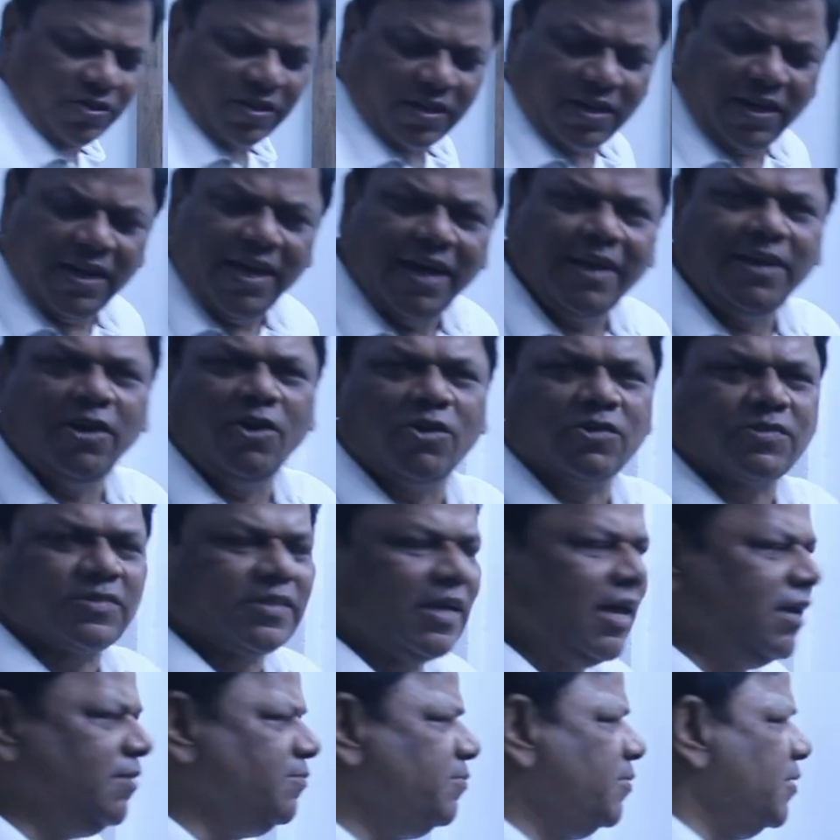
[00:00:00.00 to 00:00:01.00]
clear
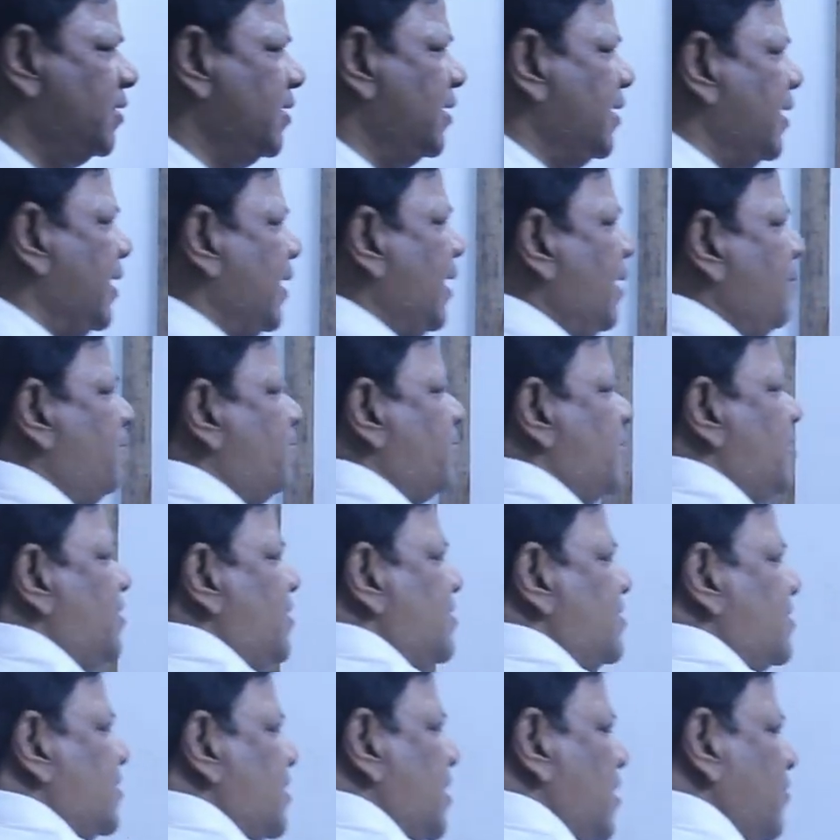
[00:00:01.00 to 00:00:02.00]
yourself. If it
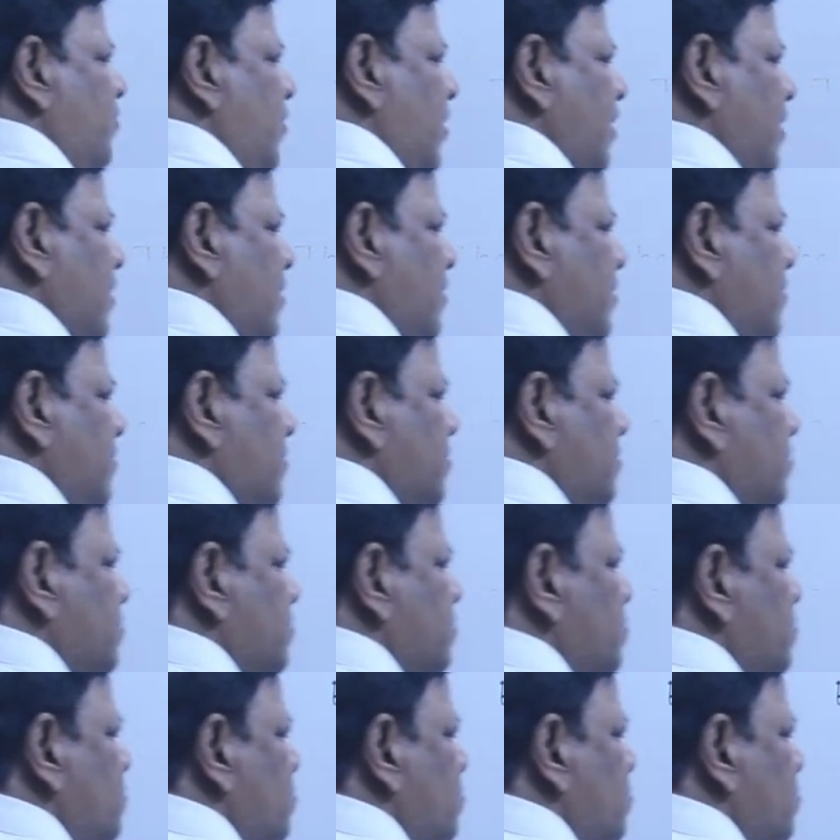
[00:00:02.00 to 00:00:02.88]
is given,